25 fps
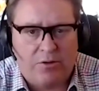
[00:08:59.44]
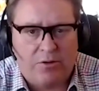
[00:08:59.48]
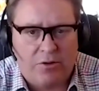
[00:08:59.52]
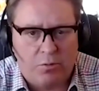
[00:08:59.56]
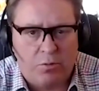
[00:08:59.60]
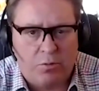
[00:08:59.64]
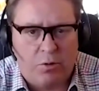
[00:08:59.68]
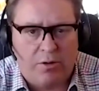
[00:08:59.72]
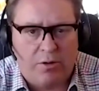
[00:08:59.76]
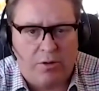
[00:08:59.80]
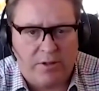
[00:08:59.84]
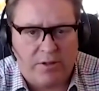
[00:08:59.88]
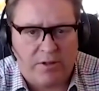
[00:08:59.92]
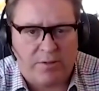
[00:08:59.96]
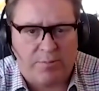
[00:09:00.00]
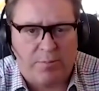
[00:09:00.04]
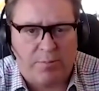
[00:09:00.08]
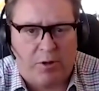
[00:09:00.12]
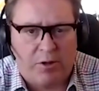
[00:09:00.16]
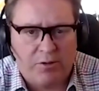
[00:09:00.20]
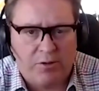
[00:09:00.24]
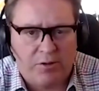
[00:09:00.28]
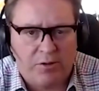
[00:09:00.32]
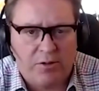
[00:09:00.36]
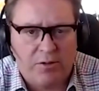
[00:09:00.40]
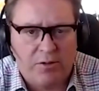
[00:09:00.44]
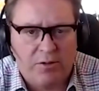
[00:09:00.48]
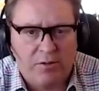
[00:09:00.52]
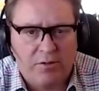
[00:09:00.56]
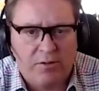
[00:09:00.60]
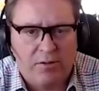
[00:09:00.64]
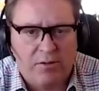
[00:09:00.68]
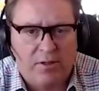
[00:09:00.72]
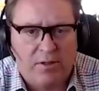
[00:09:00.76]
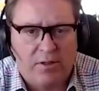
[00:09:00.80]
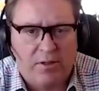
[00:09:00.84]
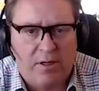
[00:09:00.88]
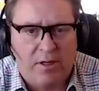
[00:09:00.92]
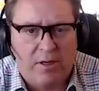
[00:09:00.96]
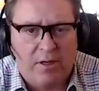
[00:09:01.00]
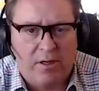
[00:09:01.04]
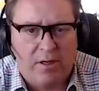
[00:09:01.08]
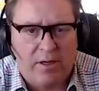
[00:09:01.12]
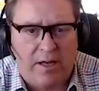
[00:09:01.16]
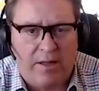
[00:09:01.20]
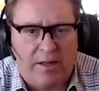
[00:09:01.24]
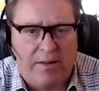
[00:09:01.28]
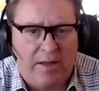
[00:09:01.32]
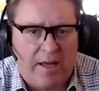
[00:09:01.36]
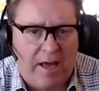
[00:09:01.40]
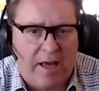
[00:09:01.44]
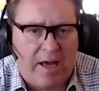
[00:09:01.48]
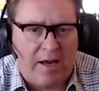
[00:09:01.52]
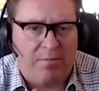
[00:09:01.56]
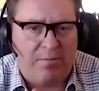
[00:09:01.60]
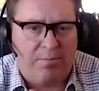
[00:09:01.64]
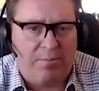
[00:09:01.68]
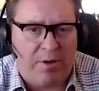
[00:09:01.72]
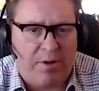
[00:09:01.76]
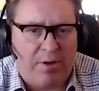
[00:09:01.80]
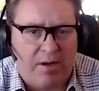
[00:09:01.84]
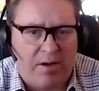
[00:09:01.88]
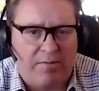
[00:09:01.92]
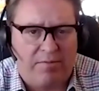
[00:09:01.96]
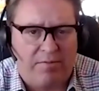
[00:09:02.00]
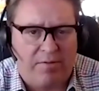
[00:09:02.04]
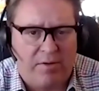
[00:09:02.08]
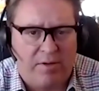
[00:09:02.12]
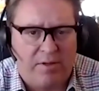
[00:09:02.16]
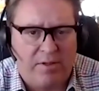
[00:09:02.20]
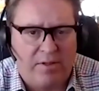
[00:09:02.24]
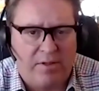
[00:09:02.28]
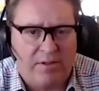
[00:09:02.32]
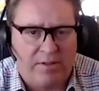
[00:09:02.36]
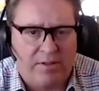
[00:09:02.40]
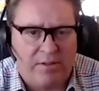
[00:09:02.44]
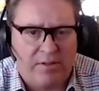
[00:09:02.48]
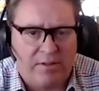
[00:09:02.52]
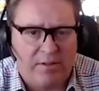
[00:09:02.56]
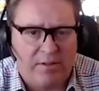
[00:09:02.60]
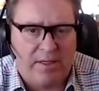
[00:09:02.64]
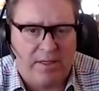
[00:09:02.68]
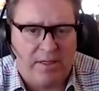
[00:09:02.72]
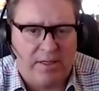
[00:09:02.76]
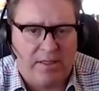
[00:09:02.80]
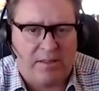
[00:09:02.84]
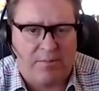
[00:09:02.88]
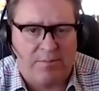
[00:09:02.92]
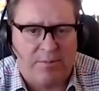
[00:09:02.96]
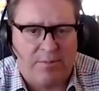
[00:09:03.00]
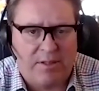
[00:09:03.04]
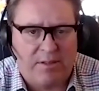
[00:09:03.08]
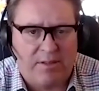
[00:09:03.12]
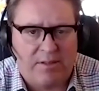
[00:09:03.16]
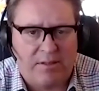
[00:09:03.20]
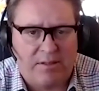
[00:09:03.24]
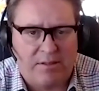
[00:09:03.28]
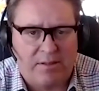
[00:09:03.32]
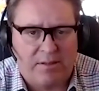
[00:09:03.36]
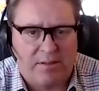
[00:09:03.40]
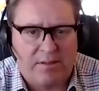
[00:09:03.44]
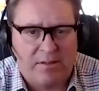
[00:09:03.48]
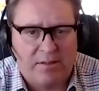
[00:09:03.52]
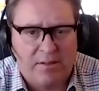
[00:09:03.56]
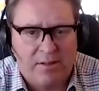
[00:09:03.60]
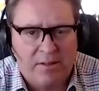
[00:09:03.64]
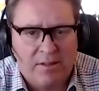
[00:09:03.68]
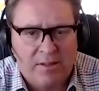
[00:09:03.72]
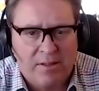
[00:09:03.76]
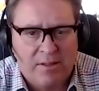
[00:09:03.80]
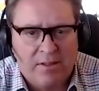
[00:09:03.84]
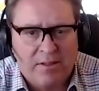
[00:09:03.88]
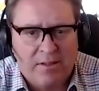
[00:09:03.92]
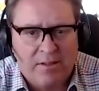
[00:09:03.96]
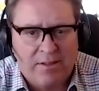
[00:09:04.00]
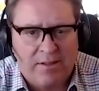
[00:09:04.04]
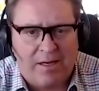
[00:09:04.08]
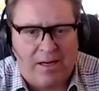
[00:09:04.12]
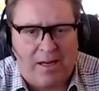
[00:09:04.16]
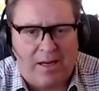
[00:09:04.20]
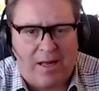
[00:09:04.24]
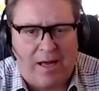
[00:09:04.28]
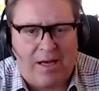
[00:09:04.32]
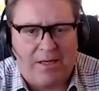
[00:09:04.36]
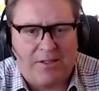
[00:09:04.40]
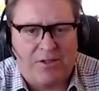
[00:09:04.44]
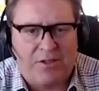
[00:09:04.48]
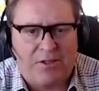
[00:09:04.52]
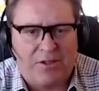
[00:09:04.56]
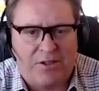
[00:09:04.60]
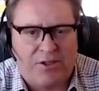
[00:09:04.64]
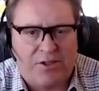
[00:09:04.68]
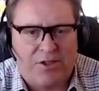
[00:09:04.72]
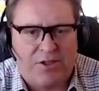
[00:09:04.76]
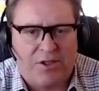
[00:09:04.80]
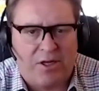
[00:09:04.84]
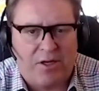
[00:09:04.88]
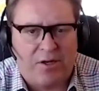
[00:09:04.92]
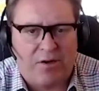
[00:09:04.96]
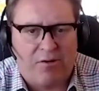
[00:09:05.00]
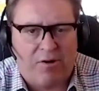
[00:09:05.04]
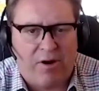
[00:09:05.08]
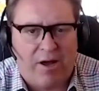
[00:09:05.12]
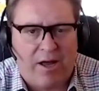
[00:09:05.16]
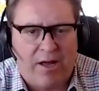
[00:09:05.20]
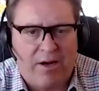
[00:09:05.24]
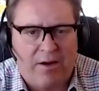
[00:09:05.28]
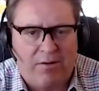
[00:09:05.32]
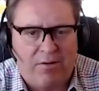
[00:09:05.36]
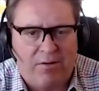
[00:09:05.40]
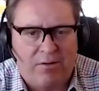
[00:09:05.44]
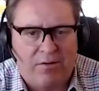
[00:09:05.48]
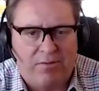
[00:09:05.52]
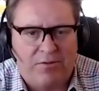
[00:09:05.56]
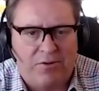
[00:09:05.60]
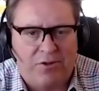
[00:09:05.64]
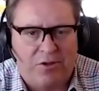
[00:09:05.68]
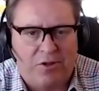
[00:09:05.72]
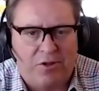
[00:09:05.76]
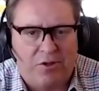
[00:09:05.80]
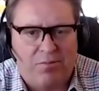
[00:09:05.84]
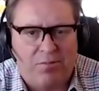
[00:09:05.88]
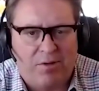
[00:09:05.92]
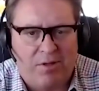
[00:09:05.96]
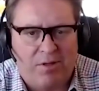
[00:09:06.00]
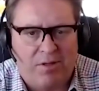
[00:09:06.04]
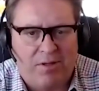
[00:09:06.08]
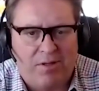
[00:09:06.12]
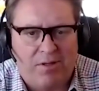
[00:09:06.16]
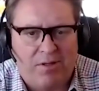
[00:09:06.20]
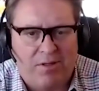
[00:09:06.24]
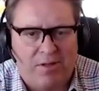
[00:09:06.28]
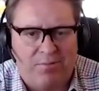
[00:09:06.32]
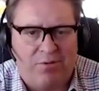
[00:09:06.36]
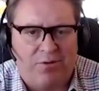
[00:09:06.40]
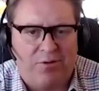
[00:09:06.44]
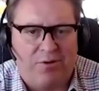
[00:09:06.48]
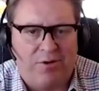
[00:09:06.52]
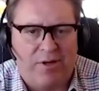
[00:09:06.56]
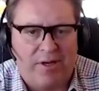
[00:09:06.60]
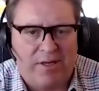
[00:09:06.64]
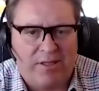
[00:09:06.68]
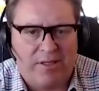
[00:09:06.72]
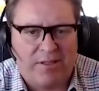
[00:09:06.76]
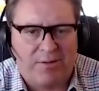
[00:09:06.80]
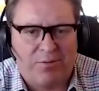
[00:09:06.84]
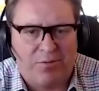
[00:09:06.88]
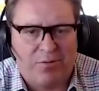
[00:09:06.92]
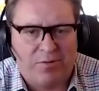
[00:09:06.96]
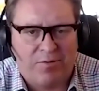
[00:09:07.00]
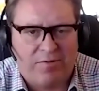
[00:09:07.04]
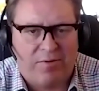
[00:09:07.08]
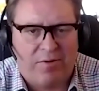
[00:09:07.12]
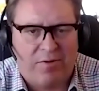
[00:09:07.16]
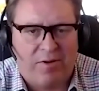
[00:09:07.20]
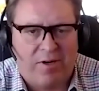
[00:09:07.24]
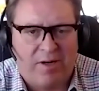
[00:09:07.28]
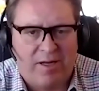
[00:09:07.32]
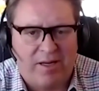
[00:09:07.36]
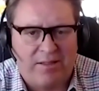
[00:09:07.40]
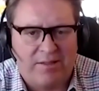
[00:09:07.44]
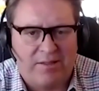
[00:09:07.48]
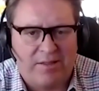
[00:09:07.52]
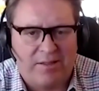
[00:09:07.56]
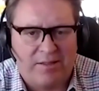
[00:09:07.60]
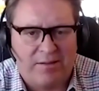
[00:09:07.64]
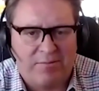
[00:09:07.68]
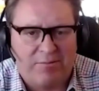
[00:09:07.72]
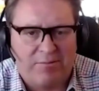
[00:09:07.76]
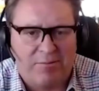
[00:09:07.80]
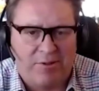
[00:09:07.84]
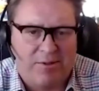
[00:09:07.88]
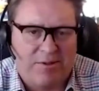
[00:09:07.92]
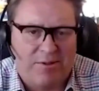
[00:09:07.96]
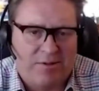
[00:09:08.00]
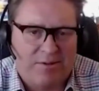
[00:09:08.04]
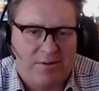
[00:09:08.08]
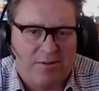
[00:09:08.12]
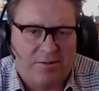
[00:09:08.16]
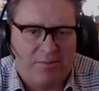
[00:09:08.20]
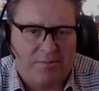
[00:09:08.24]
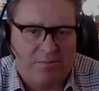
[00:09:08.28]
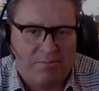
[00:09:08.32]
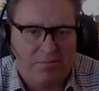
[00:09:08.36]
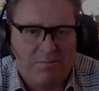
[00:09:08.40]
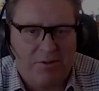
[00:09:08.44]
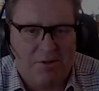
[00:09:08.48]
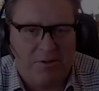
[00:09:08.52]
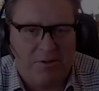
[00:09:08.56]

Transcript: do what they're supposed to. And the added benefit is SMS is the largest generator of German import-export financing, which is